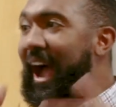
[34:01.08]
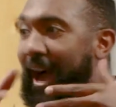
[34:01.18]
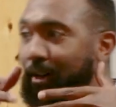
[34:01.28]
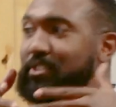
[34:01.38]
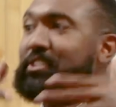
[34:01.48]

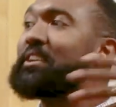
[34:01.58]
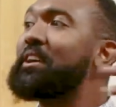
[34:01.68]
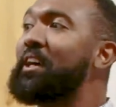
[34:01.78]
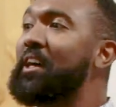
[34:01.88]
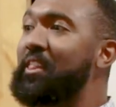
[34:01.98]
out
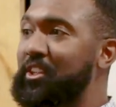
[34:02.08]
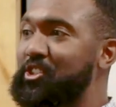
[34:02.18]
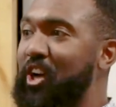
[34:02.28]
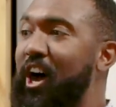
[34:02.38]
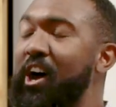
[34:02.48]
the
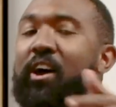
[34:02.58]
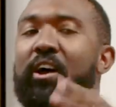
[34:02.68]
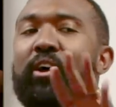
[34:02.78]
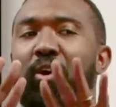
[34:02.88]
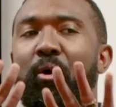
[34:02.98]

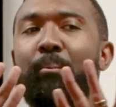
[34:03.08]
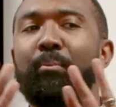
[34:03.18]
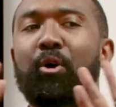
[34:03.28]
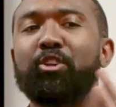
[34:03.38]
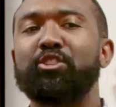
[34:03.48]
jaw,
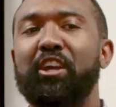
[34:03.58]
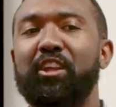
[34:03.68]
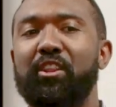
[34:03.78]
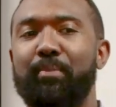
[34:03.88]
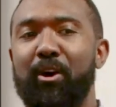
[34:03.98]
pushing
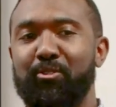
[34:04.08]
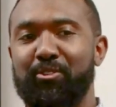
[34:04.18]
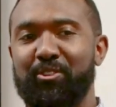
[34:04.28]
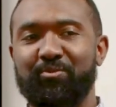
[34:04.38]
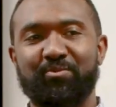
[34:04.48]
the
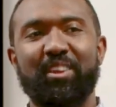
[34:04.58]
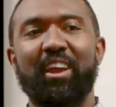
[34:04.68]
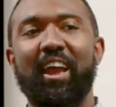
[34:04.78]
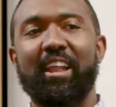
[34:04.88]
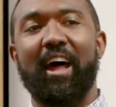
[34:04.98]
bone,
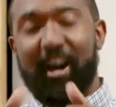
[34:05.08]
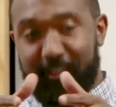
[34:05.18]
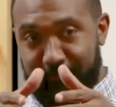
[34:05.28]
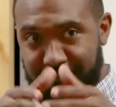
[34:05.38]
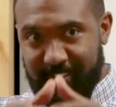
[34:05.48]
and
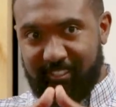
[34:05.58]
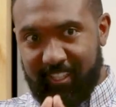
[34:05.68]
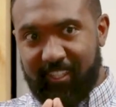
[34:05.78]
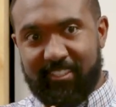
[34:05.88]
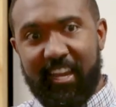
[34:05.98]

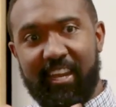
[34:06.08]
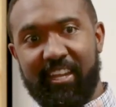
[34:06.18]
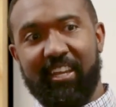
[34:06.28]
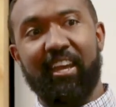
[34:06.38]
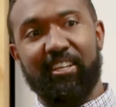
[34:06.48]

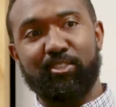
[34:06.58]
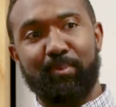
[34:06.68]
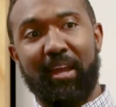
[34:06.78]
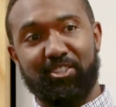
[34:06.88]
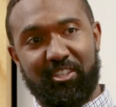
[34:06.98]
facilitating
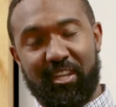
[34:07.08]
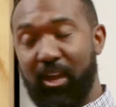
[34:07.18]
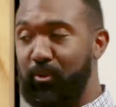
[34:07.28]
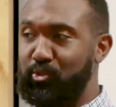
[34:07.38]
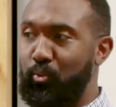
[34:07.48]
expansion. It
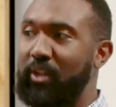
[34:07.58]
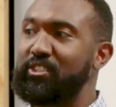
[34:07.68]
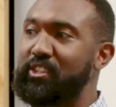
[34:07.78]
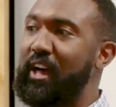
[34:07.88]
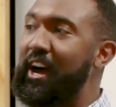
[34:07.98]
was once
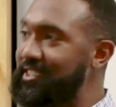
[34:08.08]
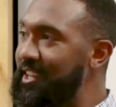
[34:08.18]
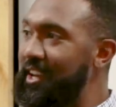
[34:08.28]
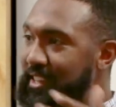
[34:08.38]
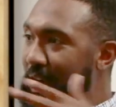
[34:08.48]

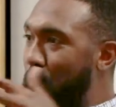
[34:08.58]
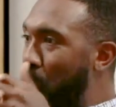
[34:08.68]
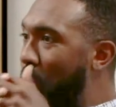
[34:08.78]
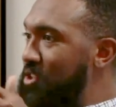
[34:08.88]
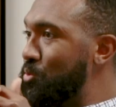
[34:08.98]
thought that
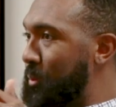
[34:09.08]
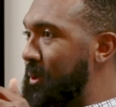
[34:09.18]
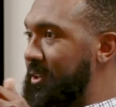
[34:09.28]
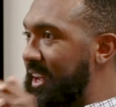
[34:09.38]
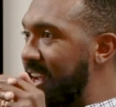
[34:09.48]
once when we
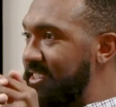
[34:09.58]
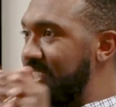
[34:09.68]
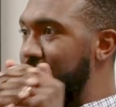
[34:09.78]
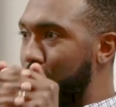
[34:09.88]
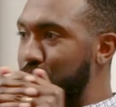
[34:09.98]
were kids
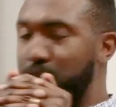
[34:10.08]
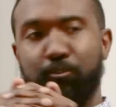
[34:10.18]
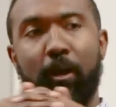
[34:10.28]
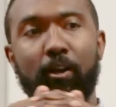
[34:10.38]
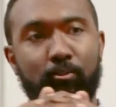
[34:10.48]
and those
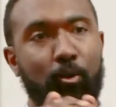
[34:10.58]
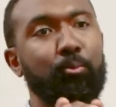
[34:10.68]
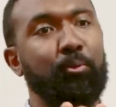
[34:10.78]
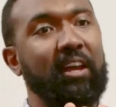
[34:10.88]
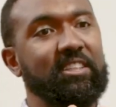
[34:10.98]

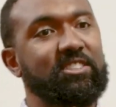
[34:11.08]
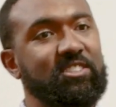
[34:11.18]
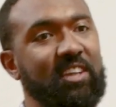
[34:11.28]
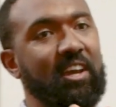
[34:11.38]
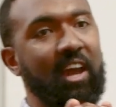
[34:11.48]
growth plates